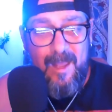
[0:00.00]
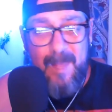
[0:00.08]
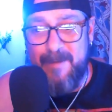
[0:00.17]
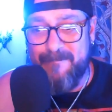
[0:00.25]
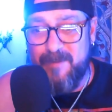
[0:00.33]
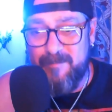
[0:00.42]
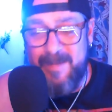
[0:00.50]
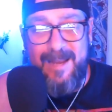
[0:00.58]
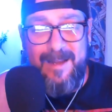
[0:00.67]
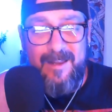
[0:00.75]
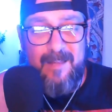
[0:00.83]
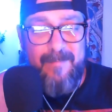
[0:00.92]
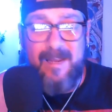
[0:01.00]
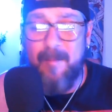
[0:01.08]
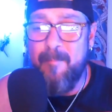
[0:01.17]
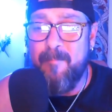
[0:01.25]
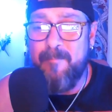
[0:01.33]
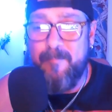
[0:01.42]
but for me, it doesn't make a
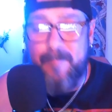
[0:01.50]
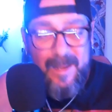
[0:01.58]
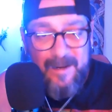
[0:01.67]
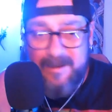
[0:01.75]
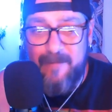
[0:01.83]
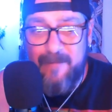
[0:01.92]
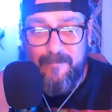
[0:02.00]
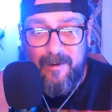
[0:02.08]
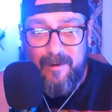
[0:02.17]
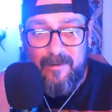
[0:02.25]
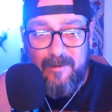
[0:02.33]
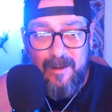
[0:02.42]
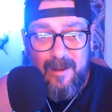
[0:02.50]
bit of difference.